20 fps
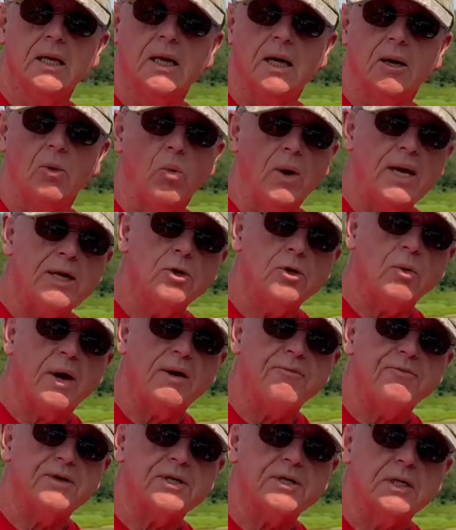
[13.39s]
When do
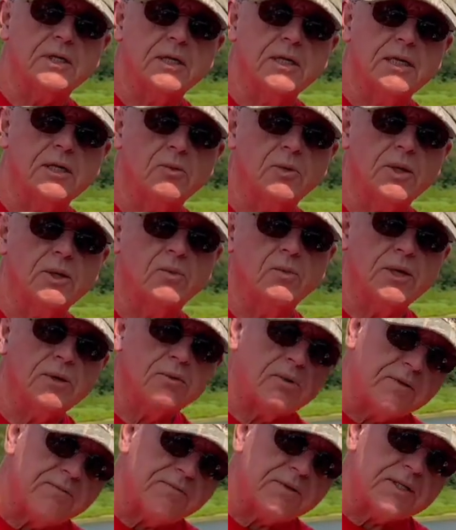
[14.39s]
I fish the little one? When
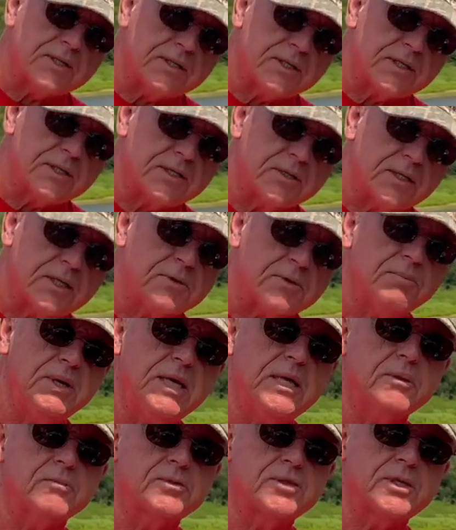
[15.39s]
do I fish this
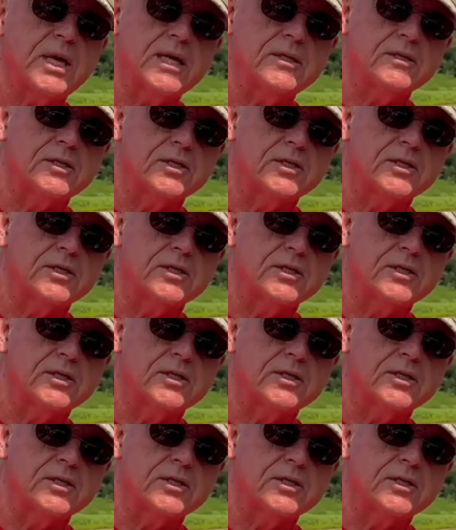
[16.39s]
medium size,